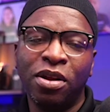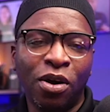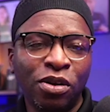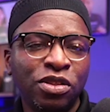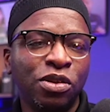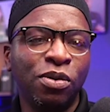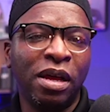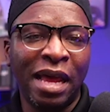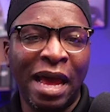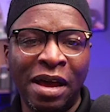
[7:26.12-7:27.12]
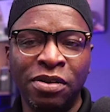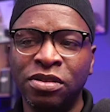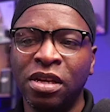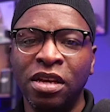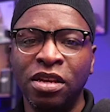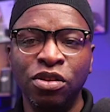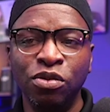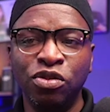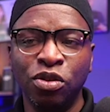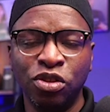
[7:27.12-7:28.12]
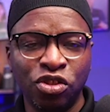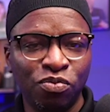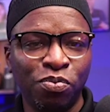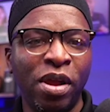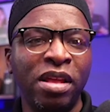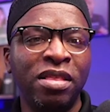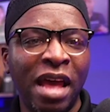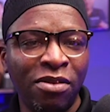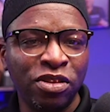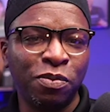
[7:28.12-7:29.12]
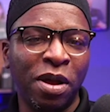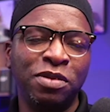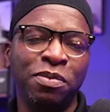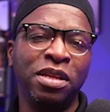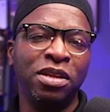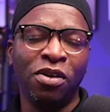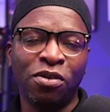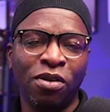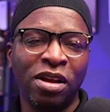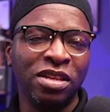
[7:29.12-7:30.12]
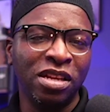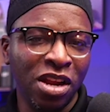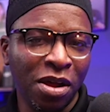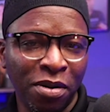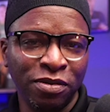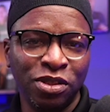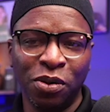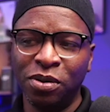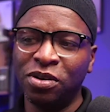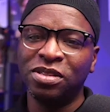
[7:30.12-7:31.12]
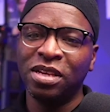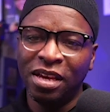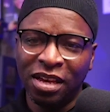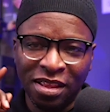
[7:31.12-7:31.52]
but it also allows you to spread that responsibility across a number of shoulders.